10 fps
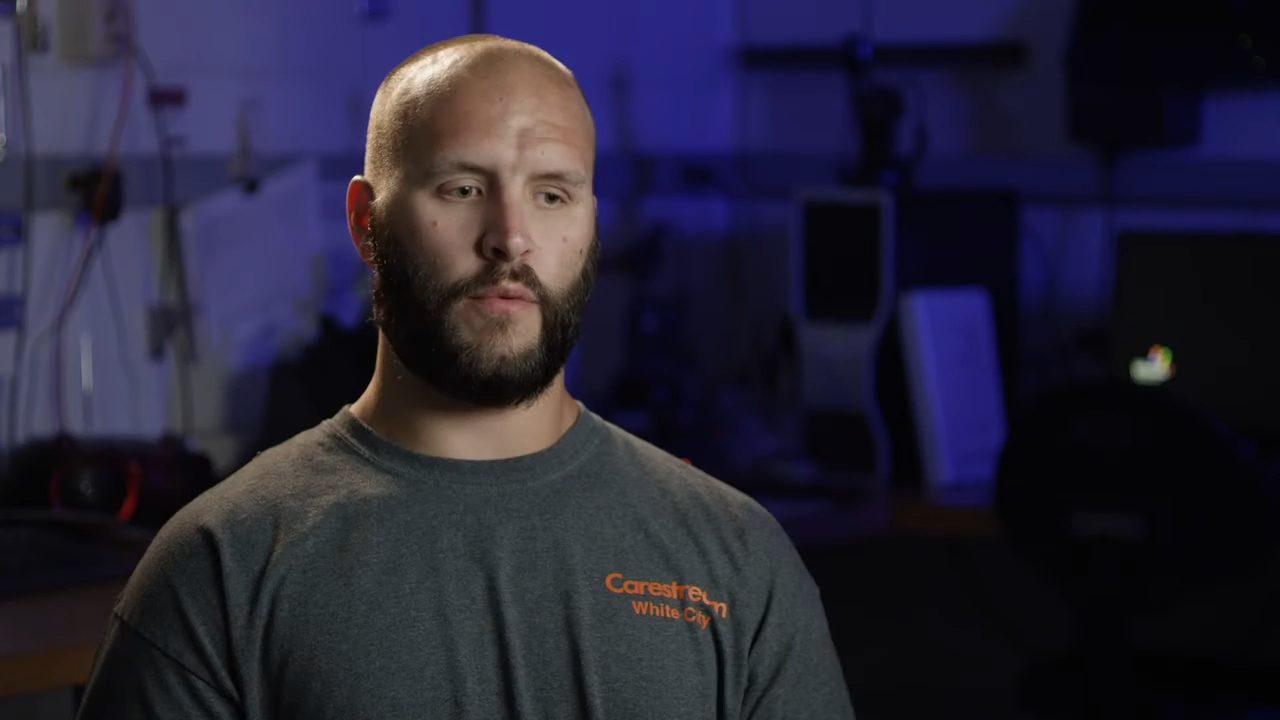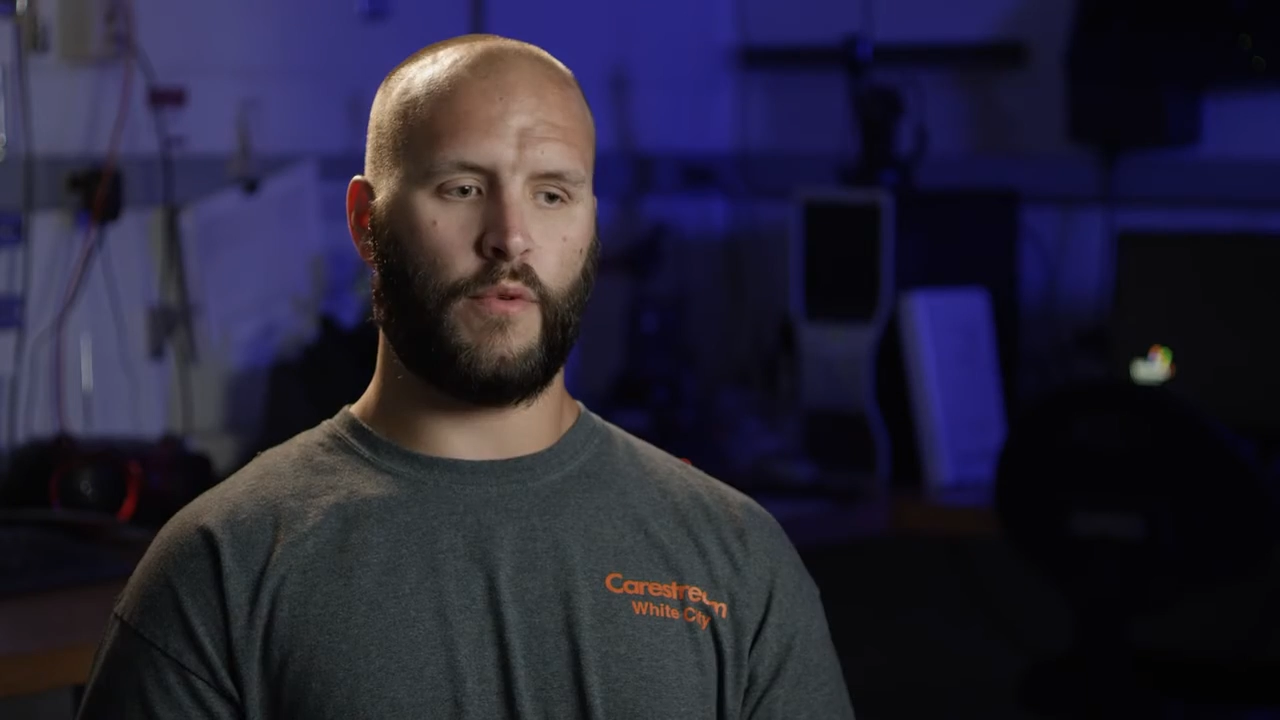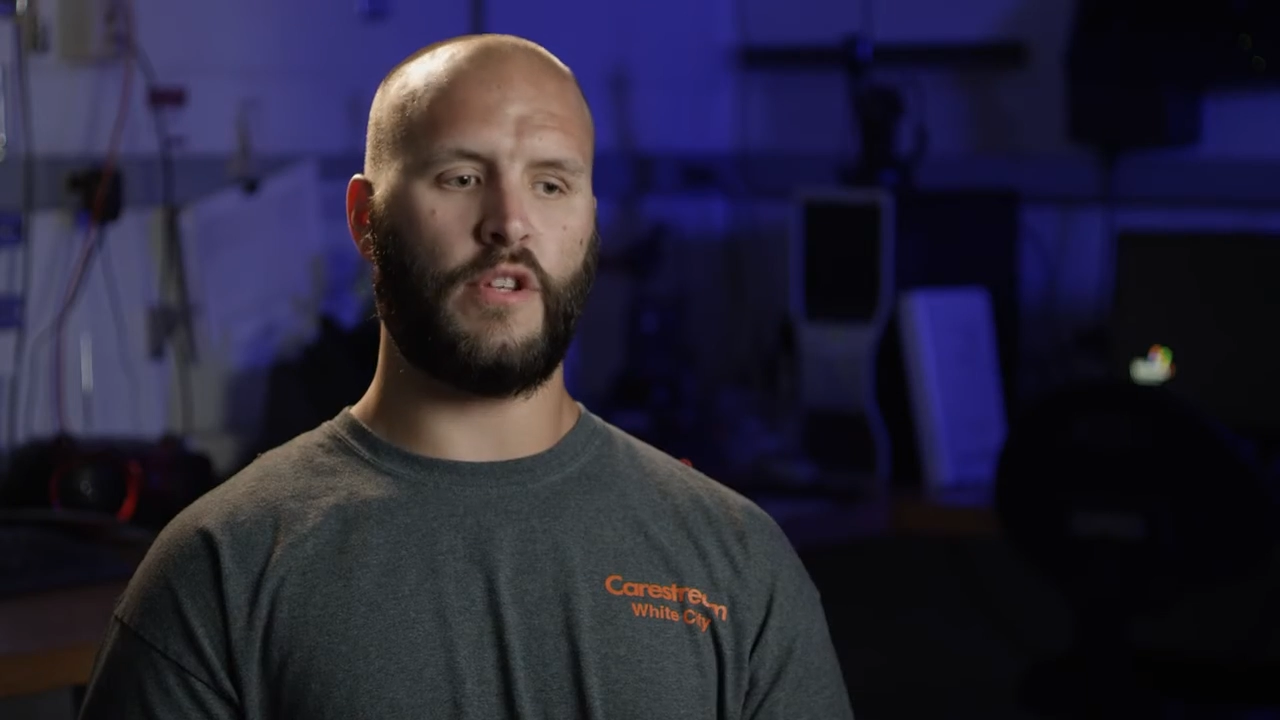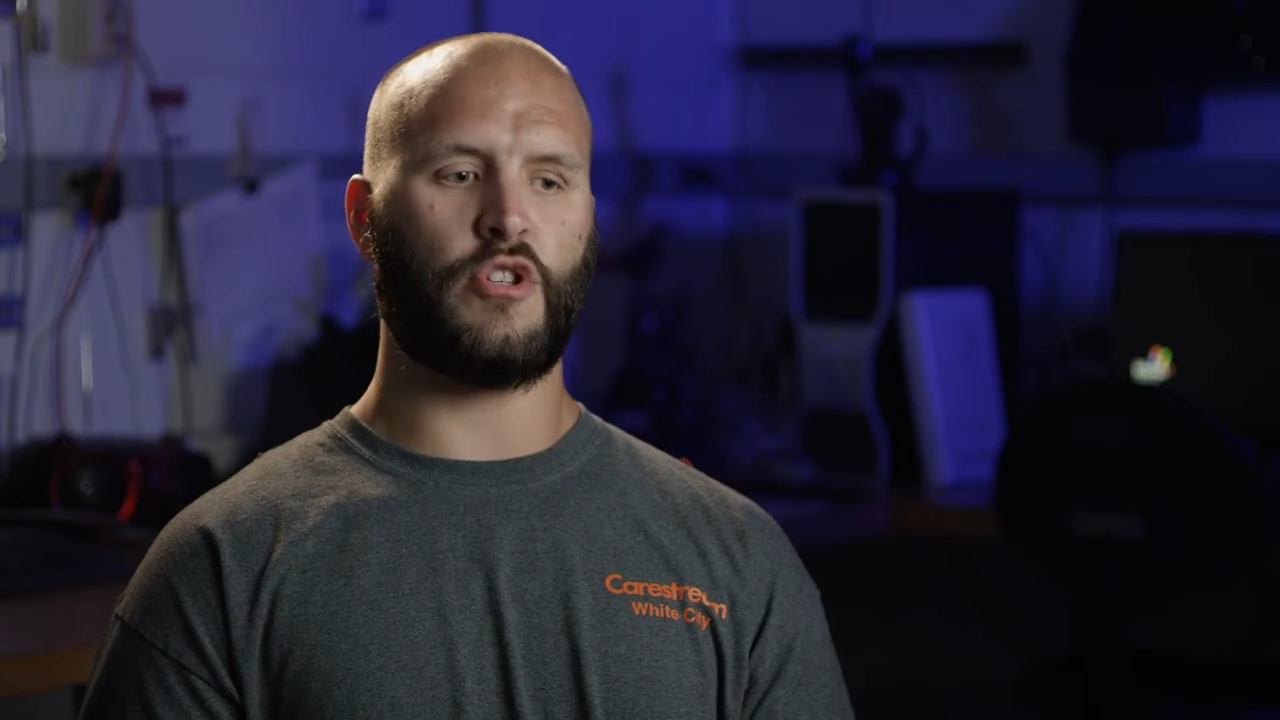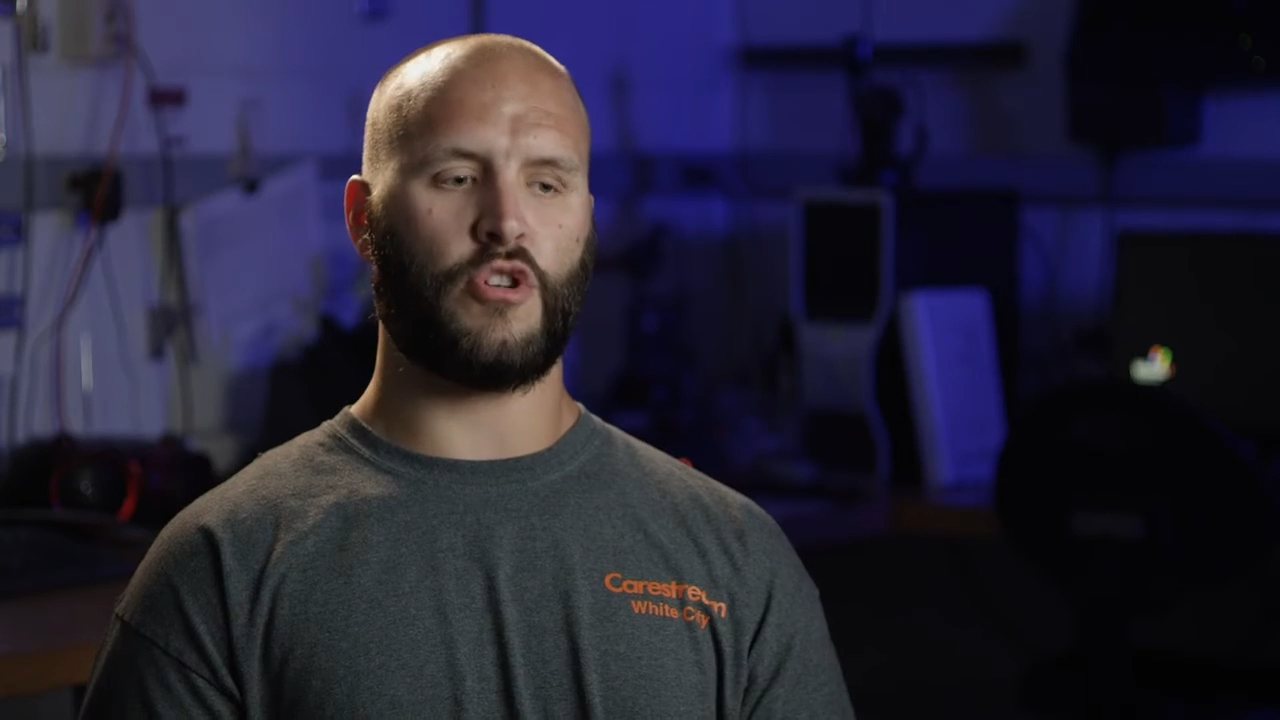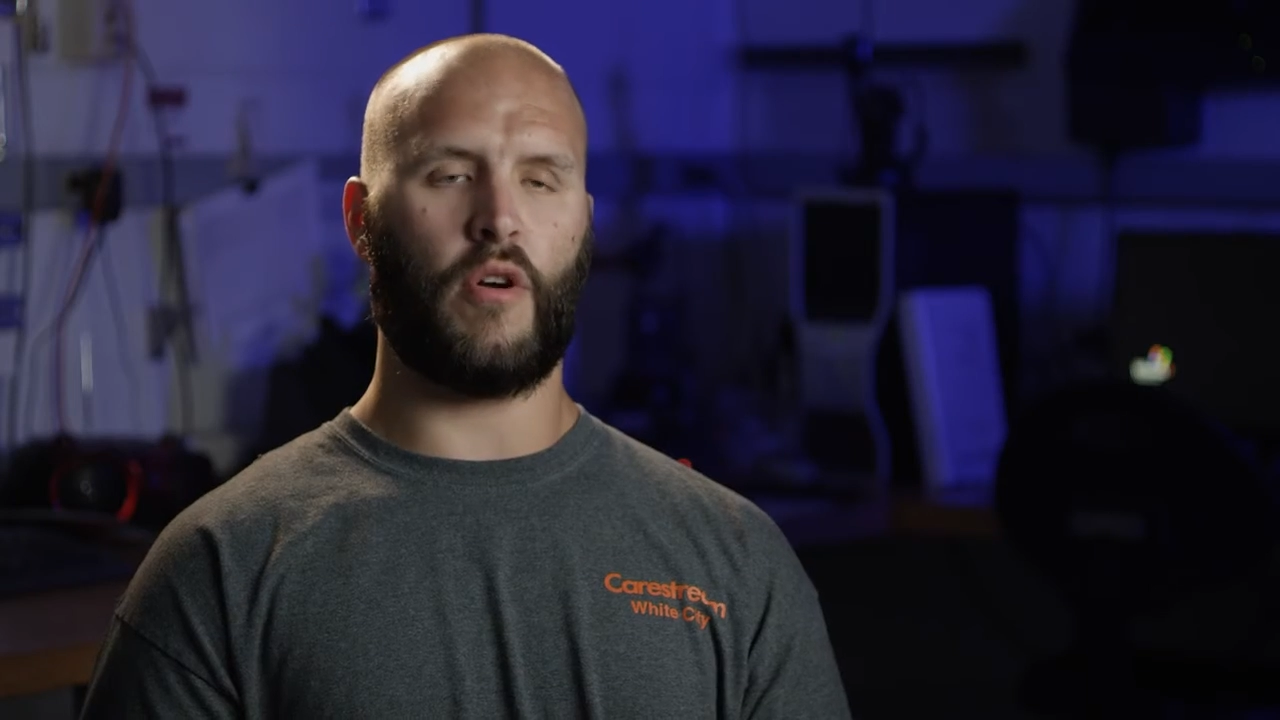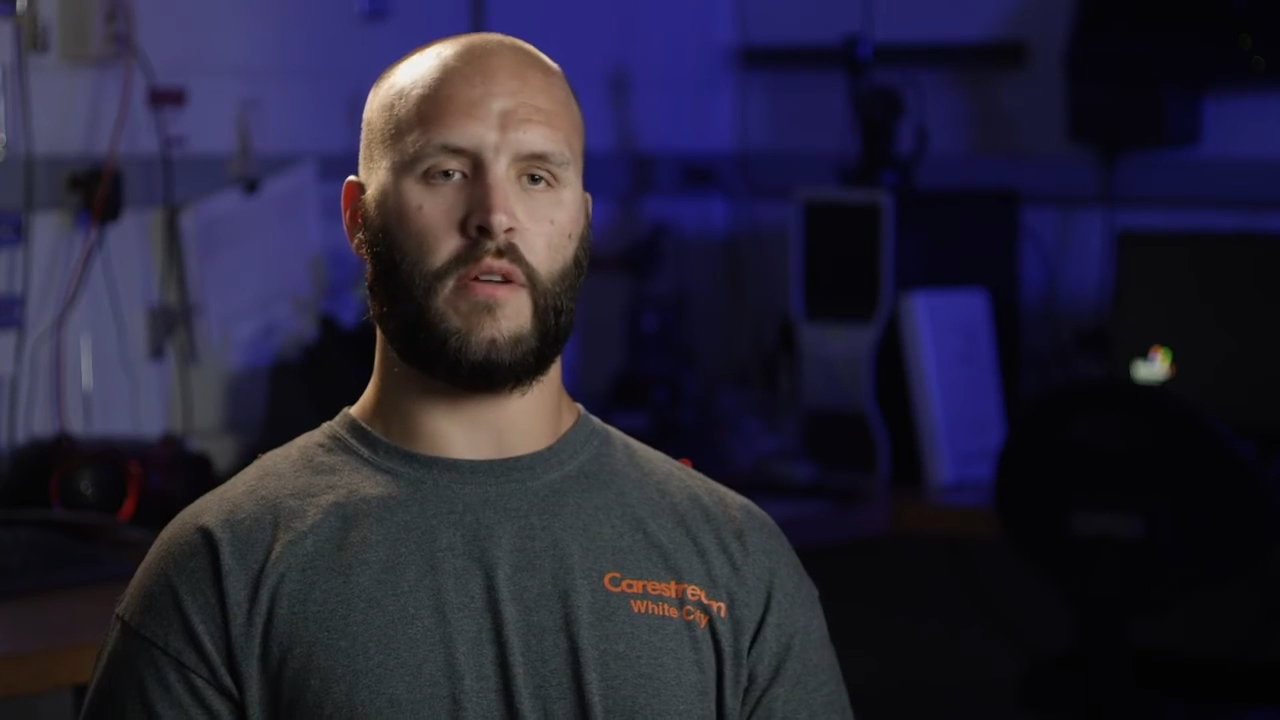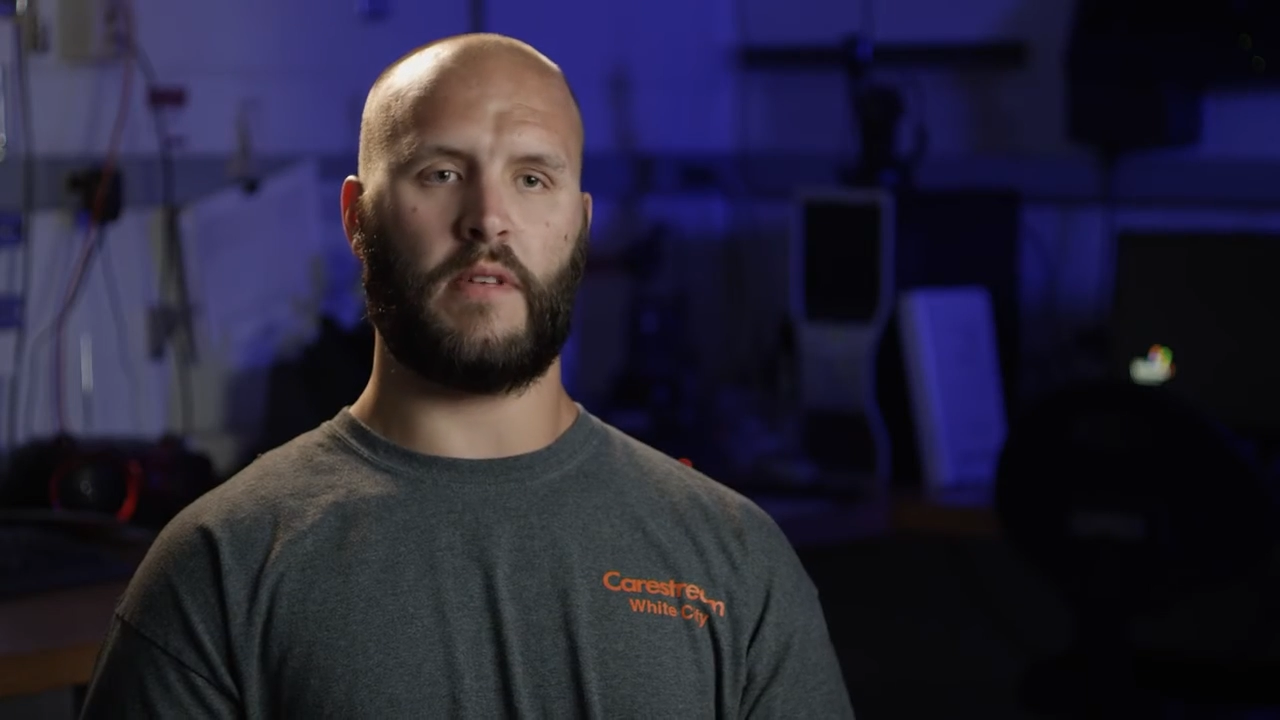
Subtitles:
really showing